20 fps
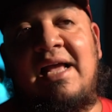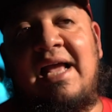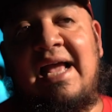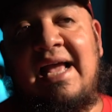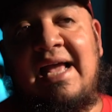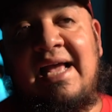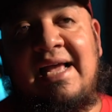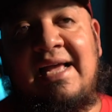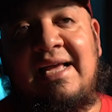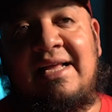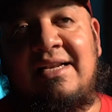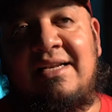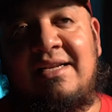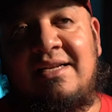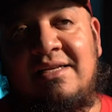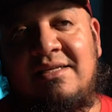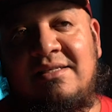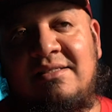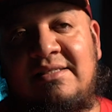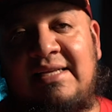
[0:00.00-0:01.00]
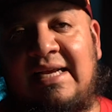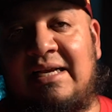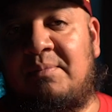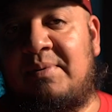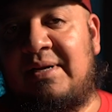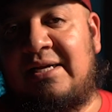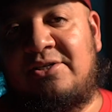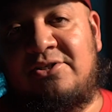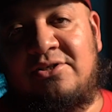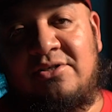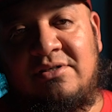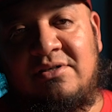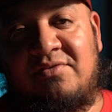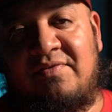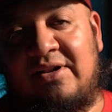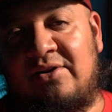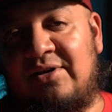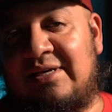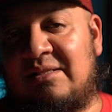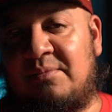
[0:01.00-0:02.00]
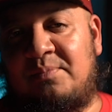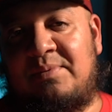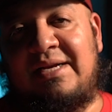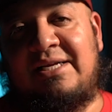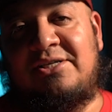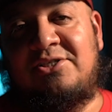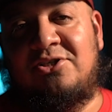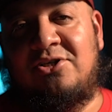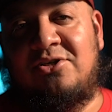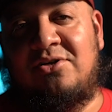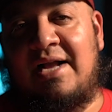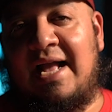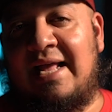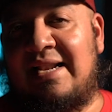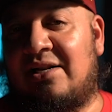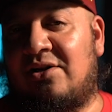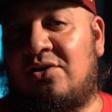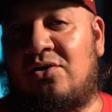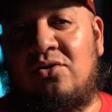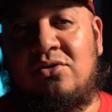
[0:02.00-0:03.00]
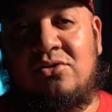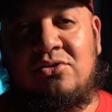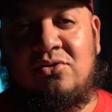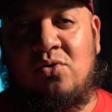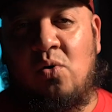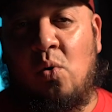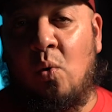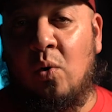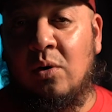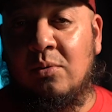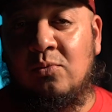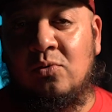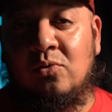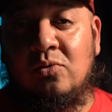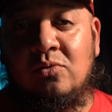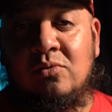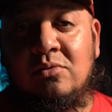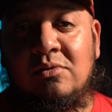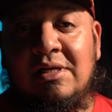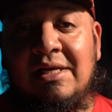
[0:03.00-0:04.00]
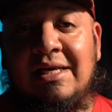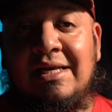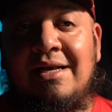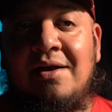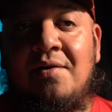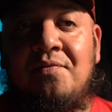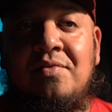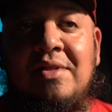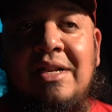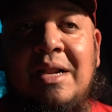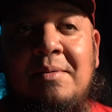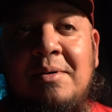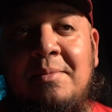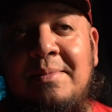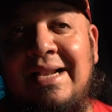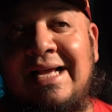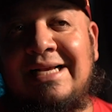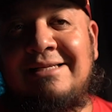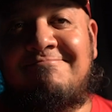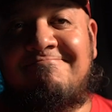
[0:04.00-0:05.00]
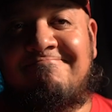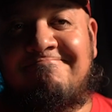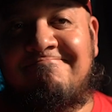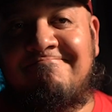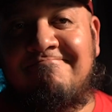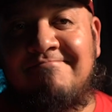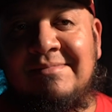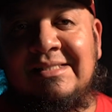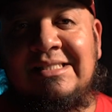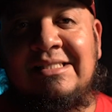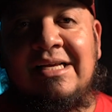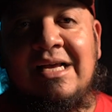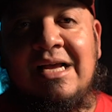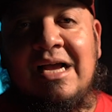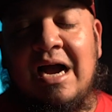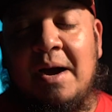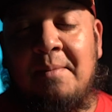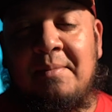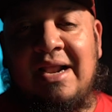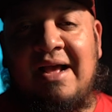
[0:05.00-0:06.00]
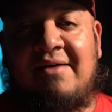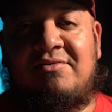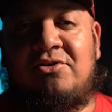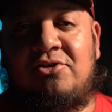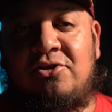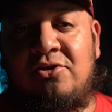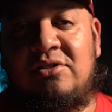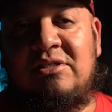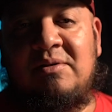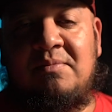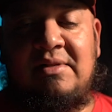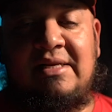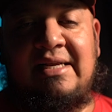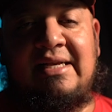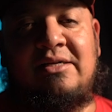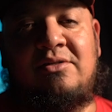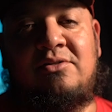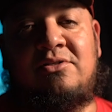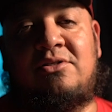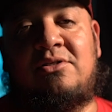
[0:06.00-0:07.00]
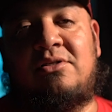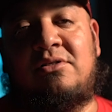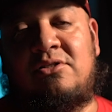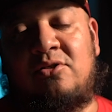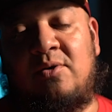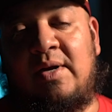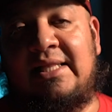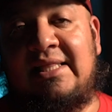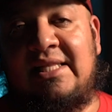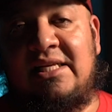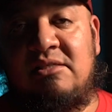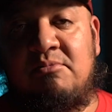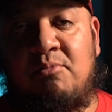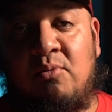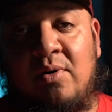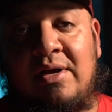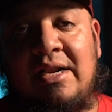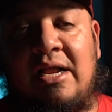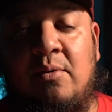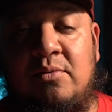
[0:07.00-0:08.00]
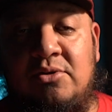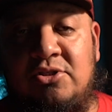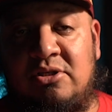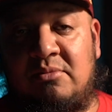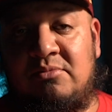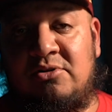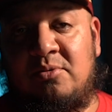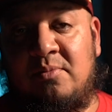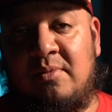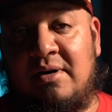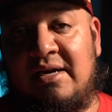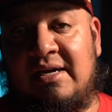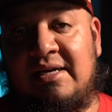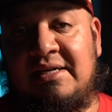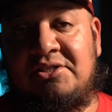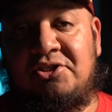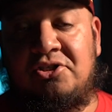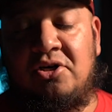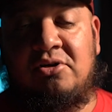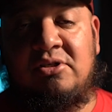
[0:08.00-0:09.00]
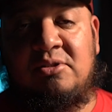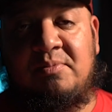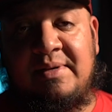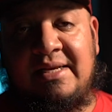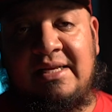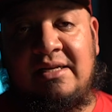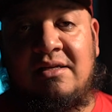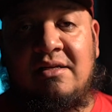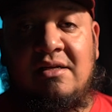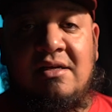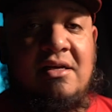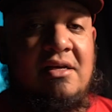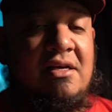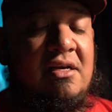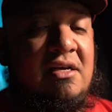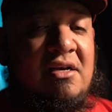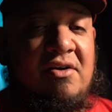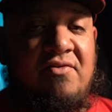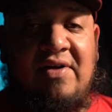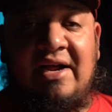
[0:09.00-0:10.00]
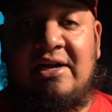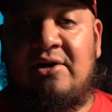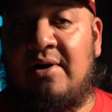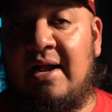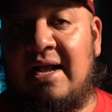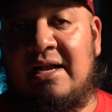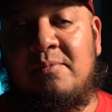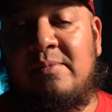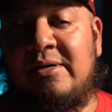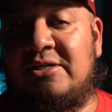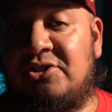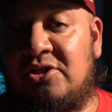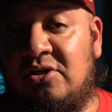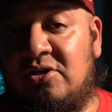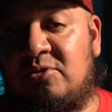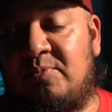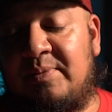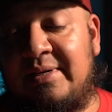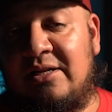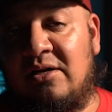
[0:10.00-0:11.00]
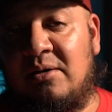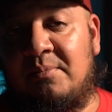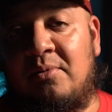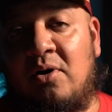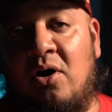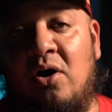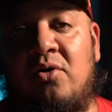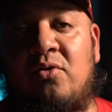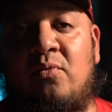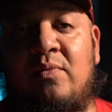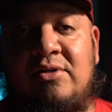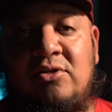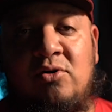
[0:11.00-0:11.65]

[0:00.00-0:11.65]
and take a picture. If I look at the picture and it looks horrible, then I'm going to be like, I'm going to have to do something else. So at this point, I would jump to my shutter speed. If I crank my shutter speed up all the way